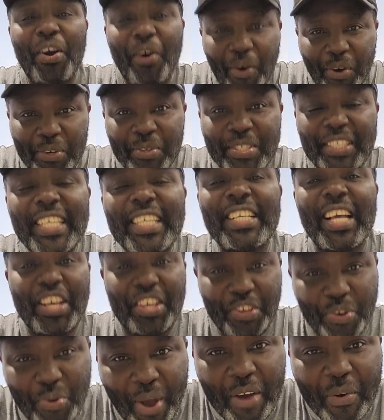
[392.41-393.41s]
all those things,
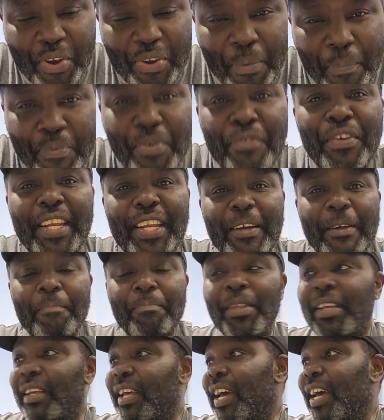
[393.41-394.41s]
you are going to prove
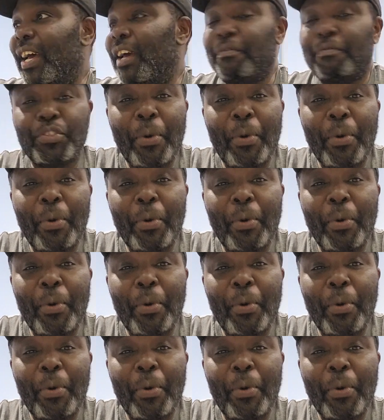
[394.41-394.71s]
it.